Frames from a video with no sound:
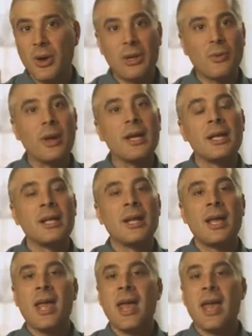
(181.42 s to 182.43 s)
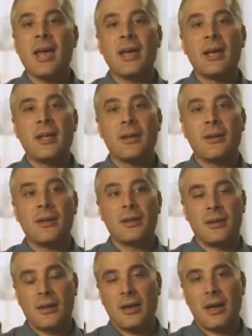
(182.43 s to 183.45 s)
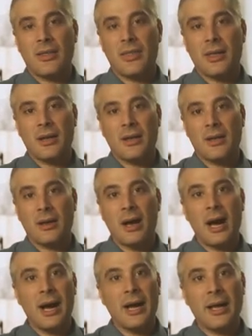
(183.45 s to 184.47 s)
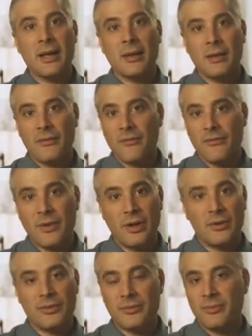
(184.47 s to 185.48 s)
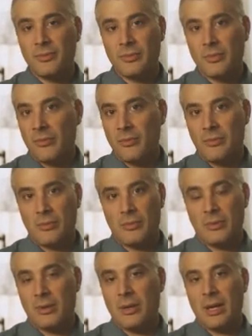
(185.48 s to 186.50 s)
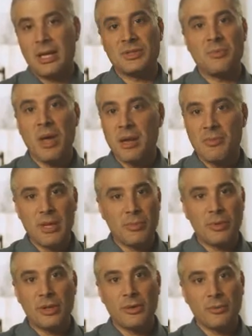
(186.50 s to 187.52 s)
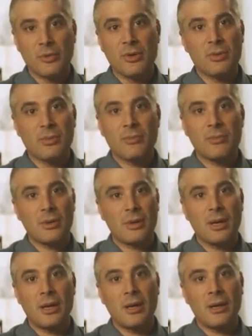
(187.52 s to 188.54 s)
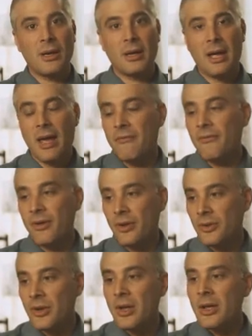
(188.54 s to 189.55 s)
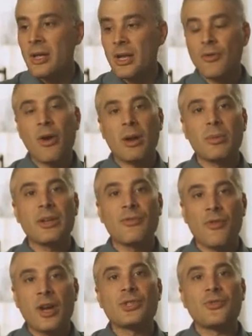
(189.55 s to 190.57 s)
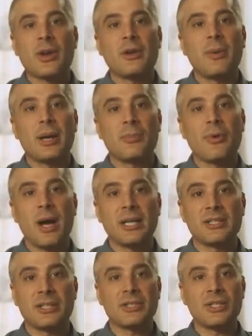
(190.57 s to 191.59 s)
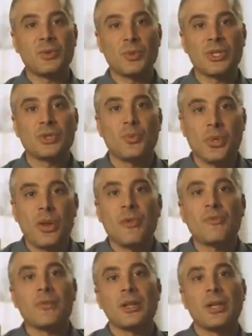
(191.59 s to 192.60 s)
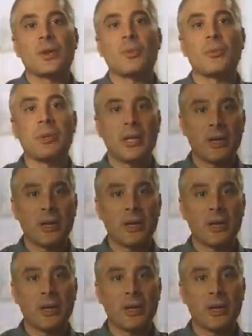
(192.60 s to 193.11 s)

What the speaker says: anyway. And I think I felt, as many people in the room have felt, incredibly frustrated by a process in which we don't feel like we're being